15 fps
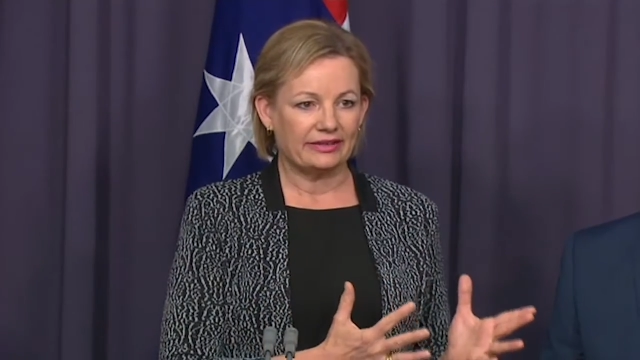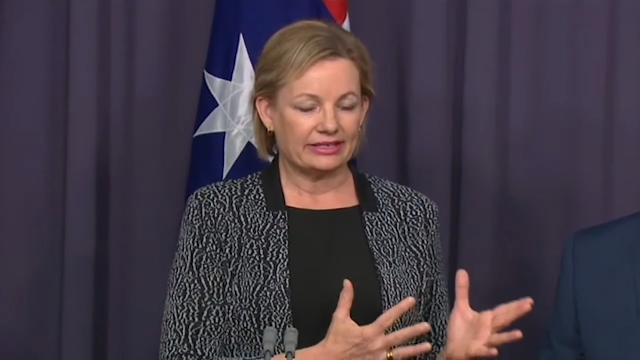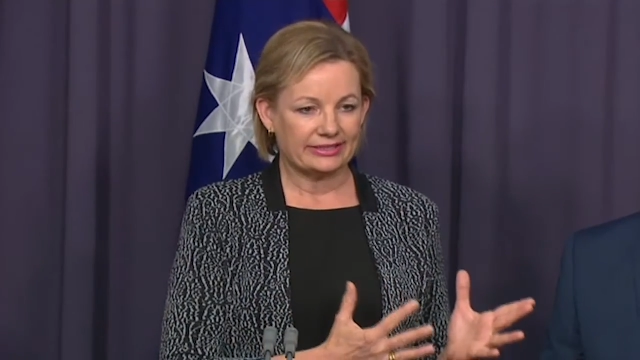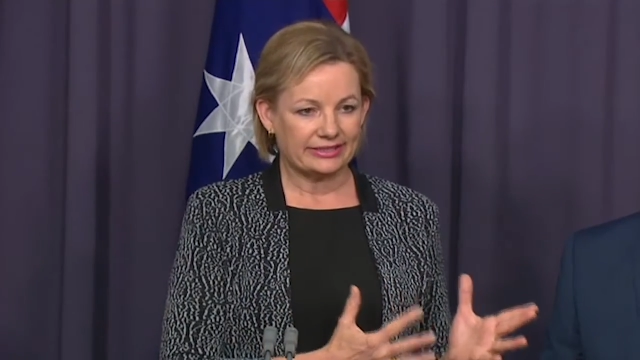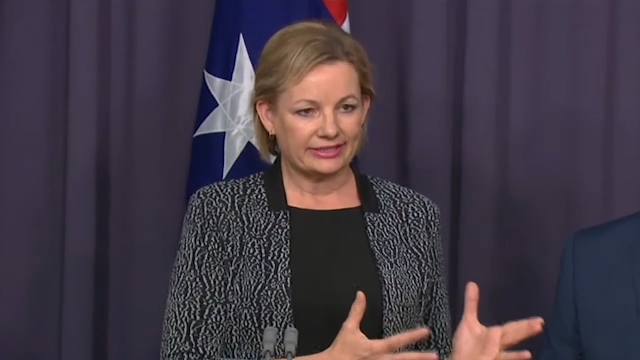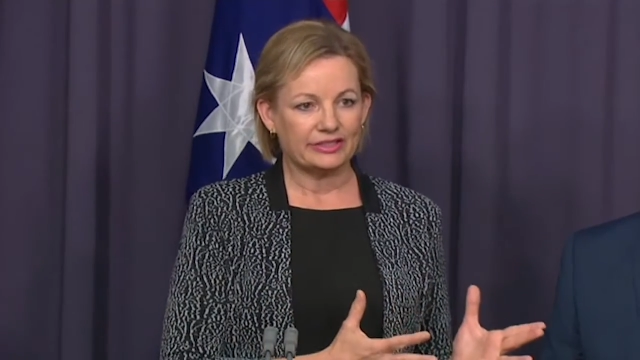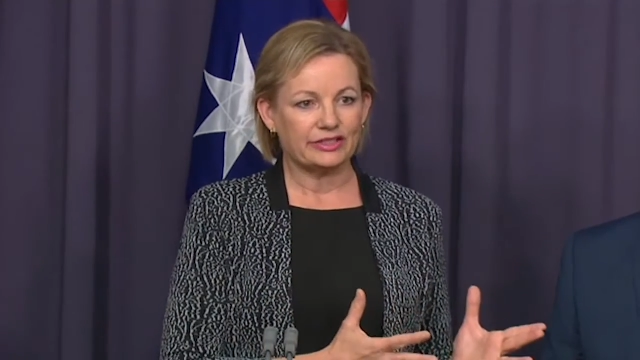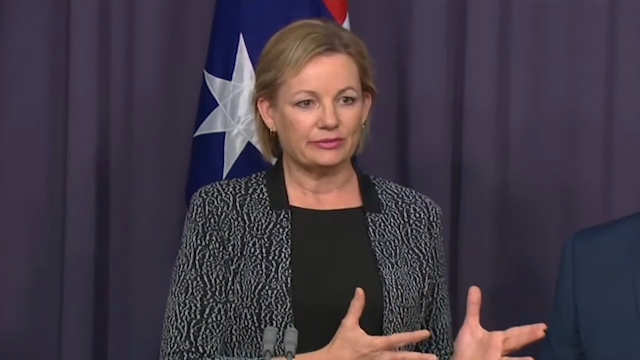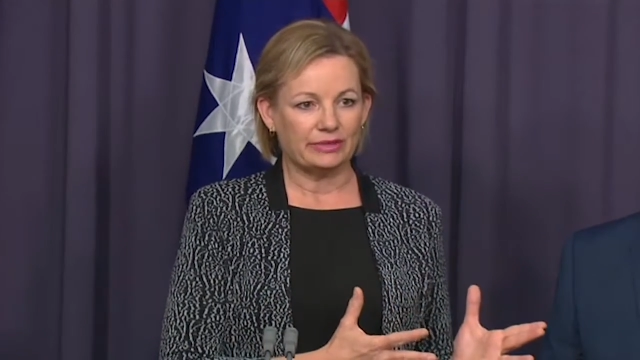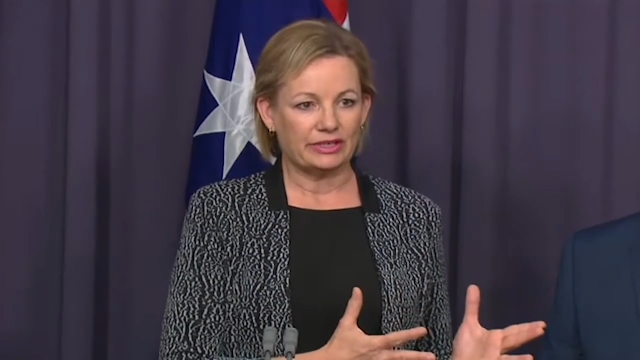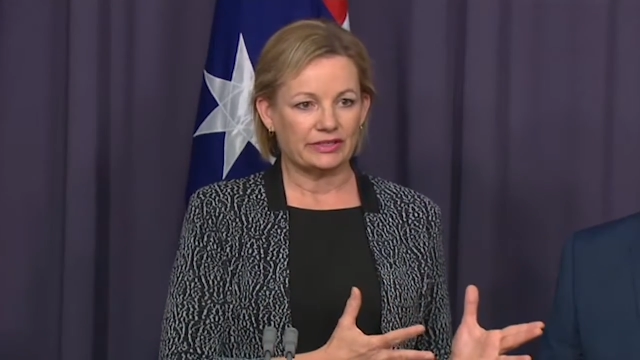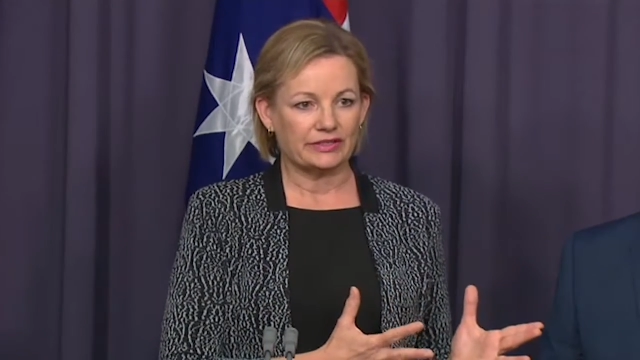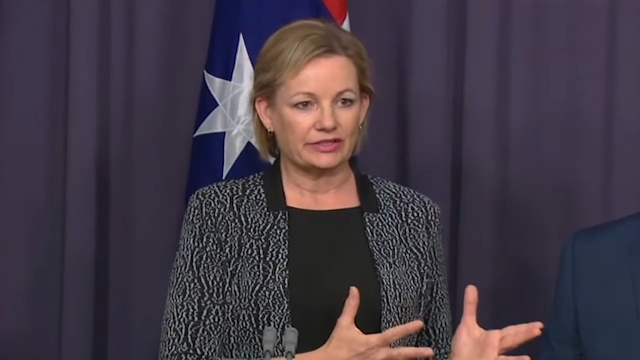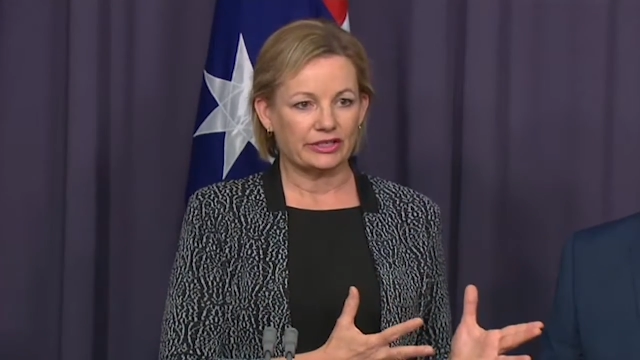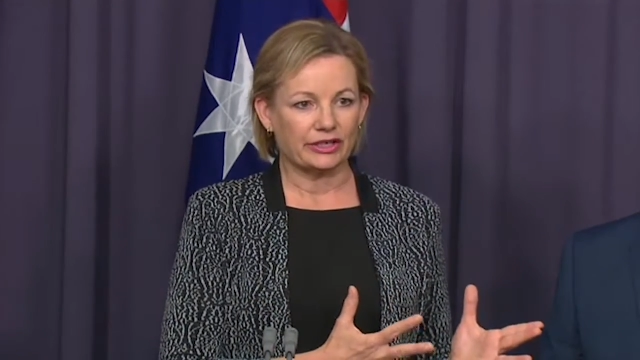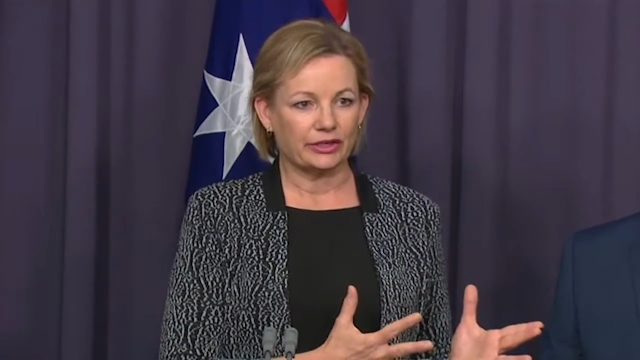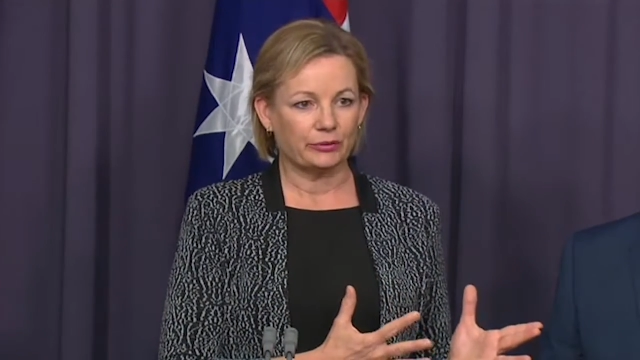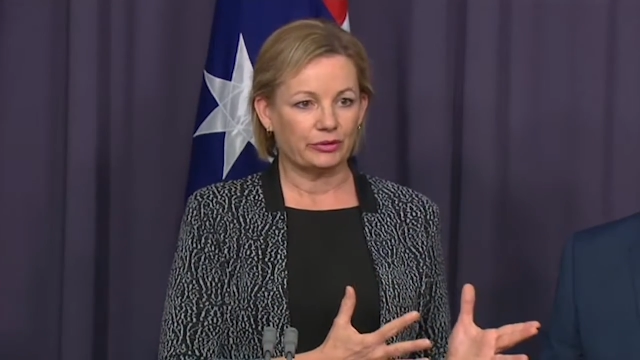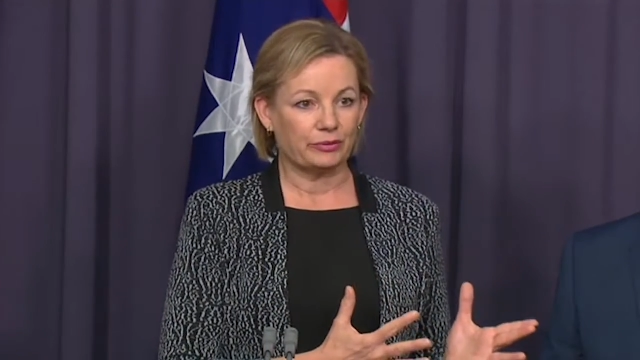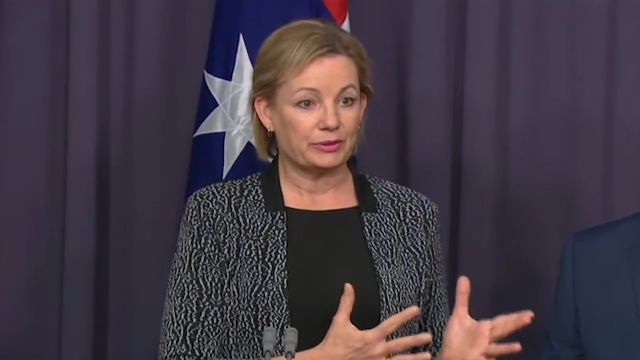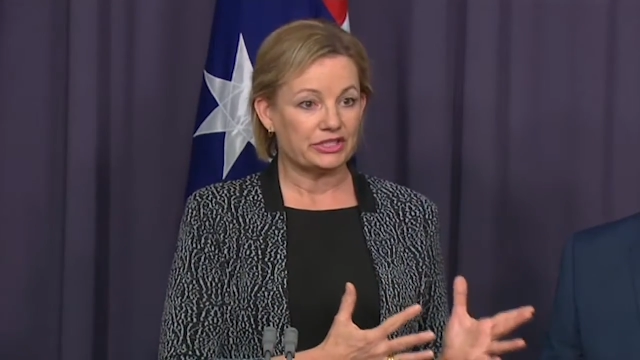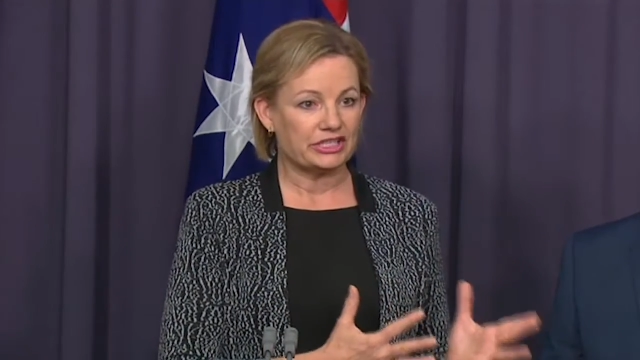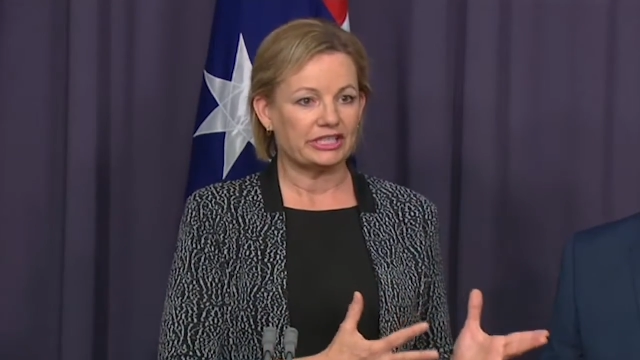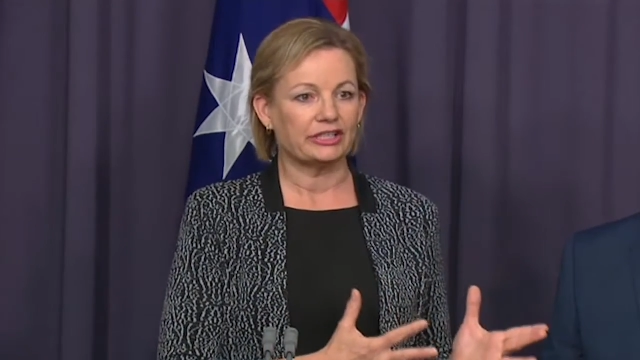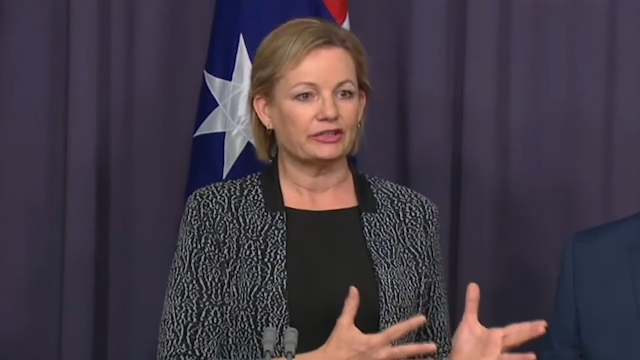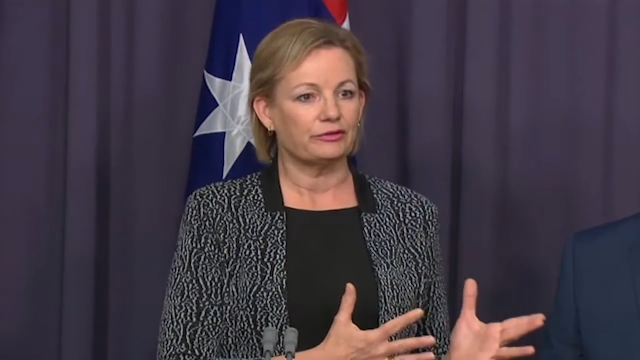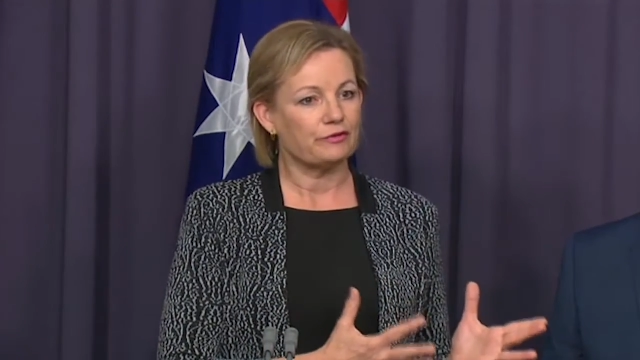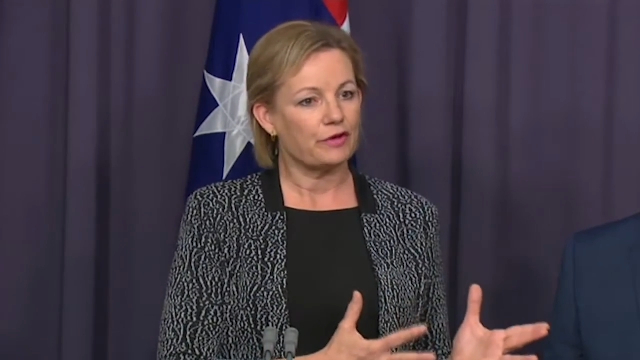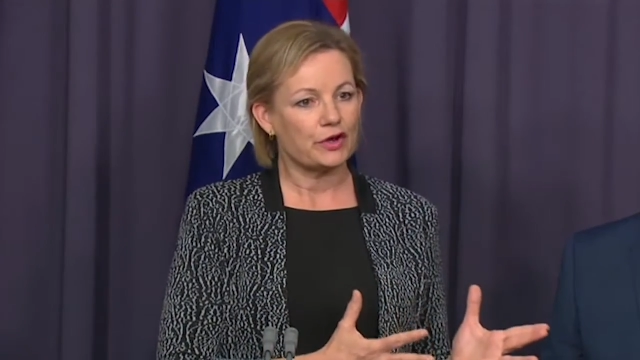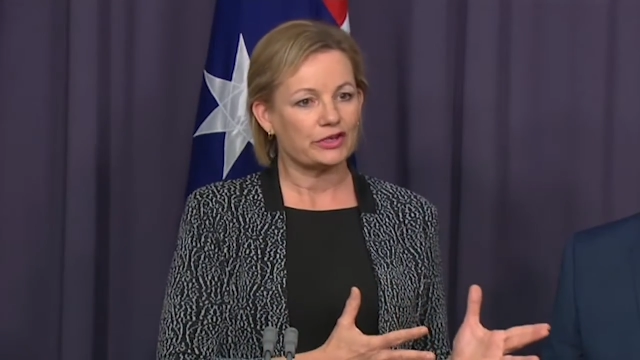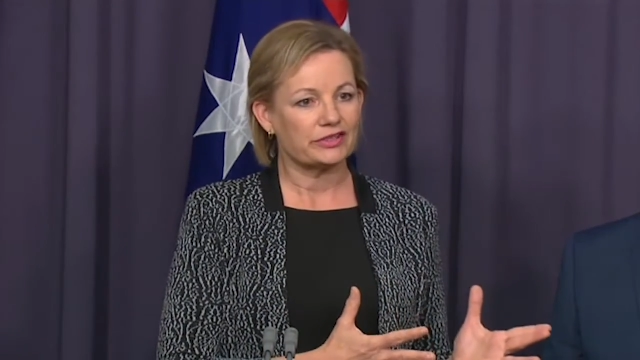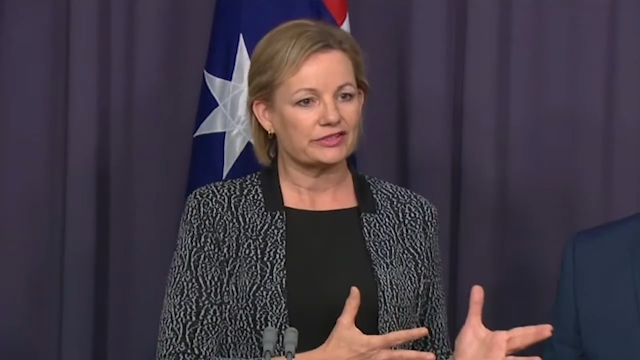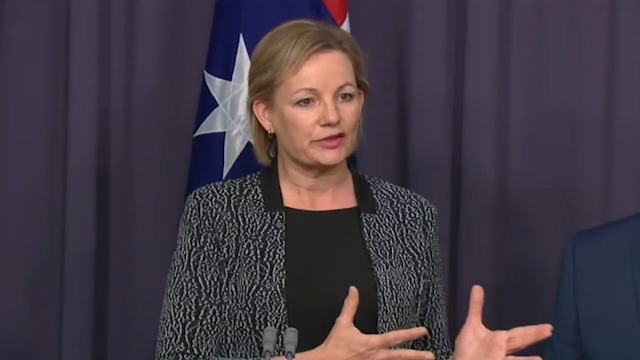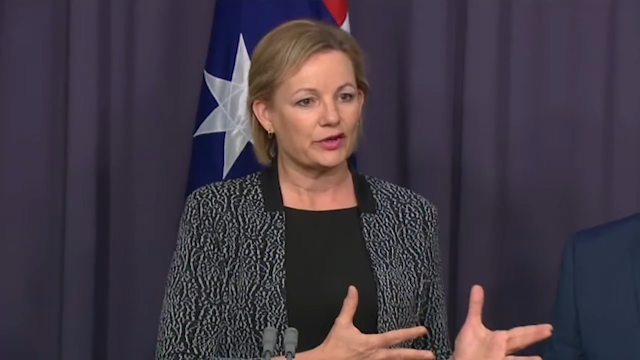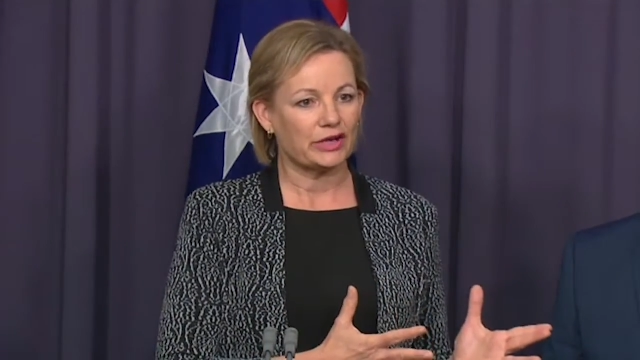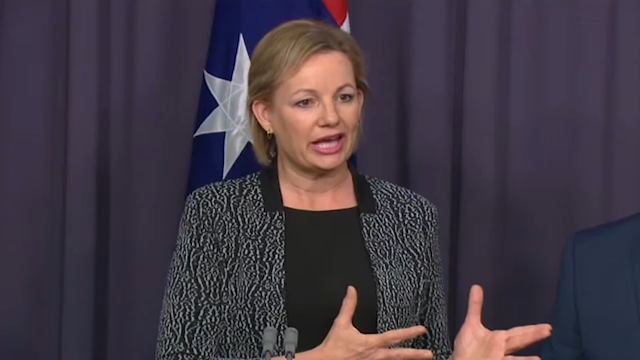the assistant minister with particular focus